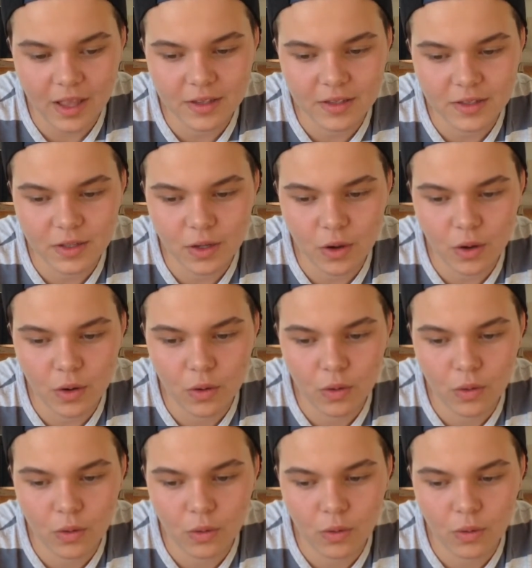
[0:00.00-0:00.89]

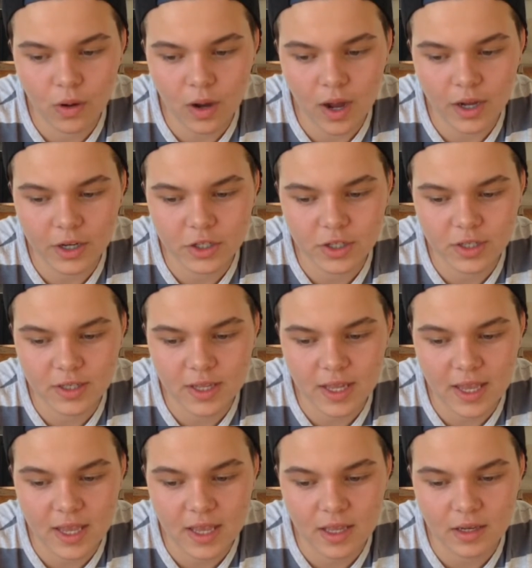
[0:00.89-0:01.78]
so I
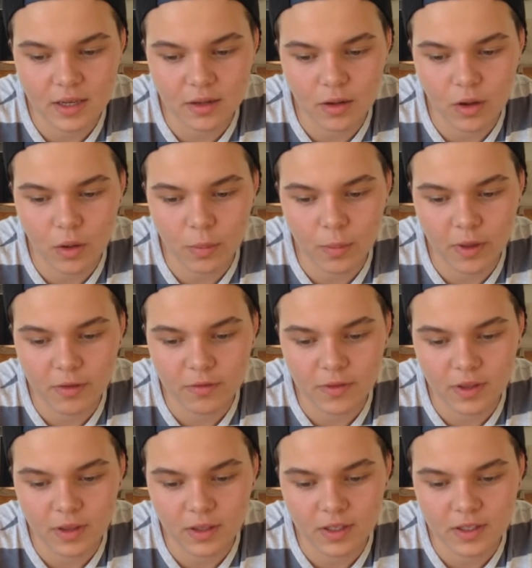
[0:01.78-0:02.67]
just hid all my
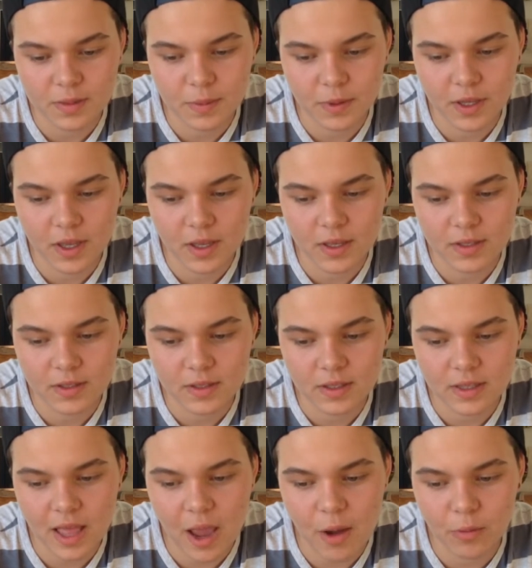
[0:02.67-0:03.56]
feelings,
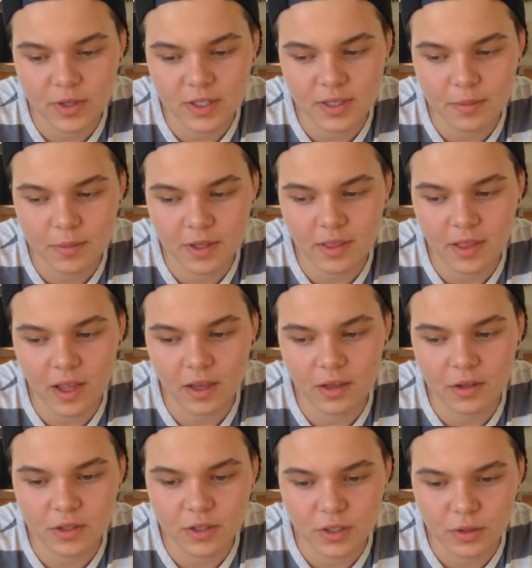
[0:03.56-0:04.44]
because that was something that I
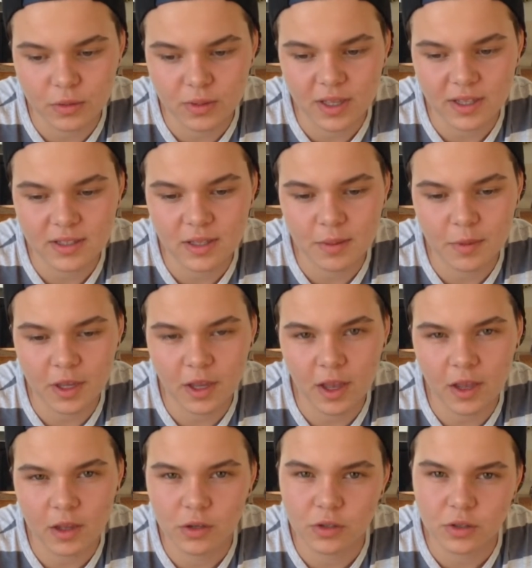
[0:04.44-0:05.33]
could do. That's
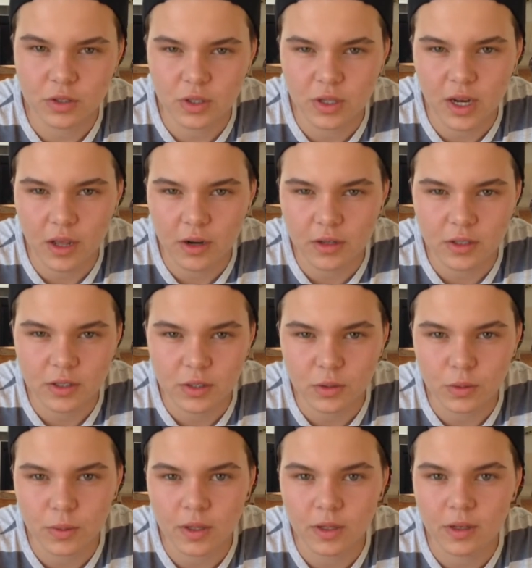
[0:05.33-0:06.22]
something I understood how to
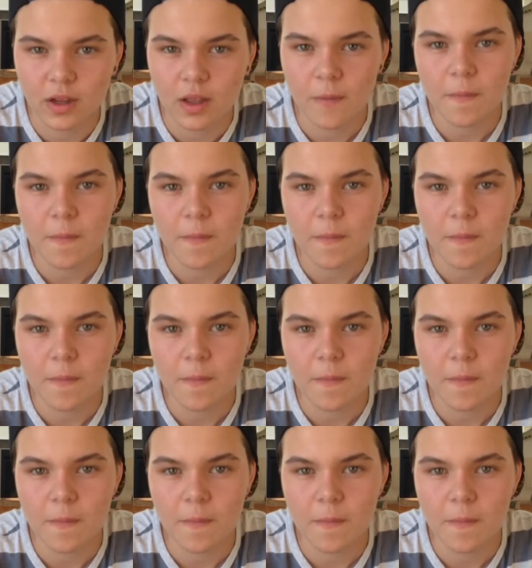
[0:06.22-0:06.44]
do. And,